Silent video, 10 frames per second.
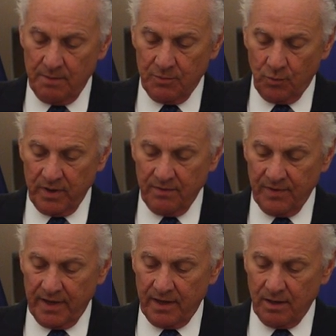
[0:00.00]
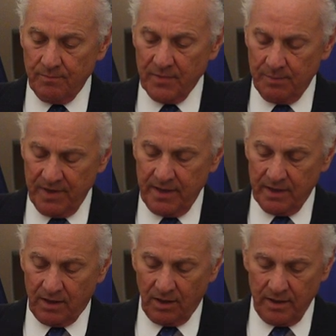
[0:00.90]
But we have now made
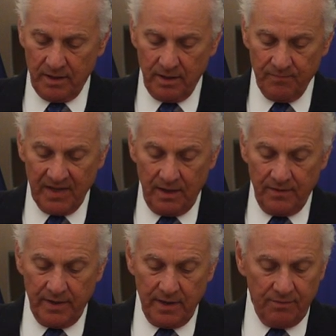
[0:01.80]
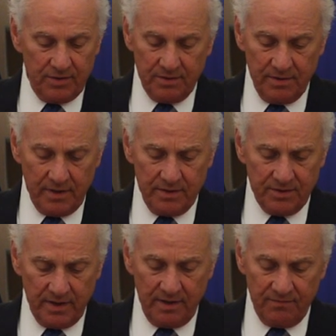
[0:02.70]
it clear that every
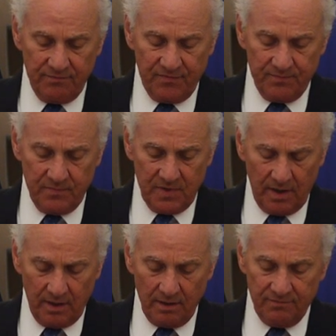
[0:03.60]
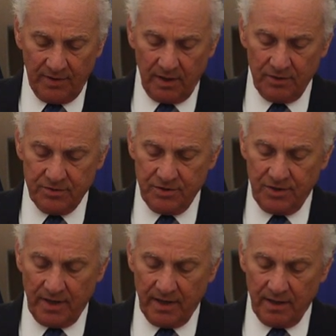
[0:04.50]
state dollar follows the
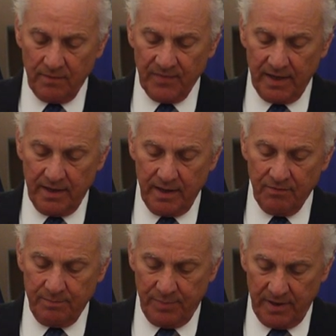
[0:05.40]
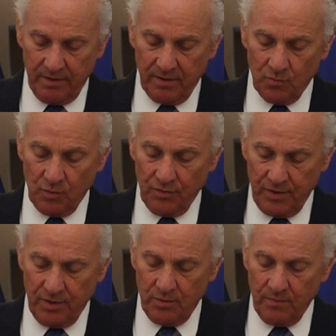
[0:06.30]
child, and every parent will
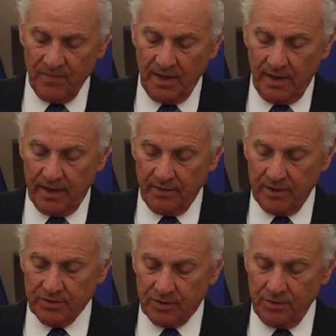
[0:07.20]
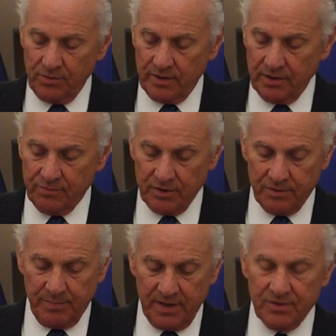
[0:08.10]
know how their school district
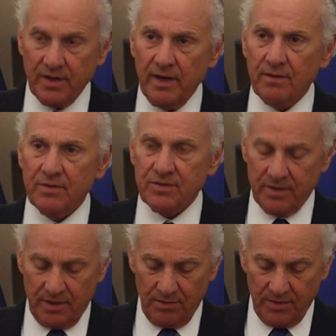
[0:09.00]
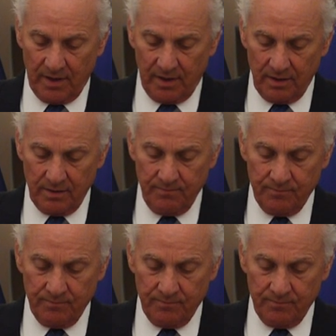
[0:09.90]
spends every single dollar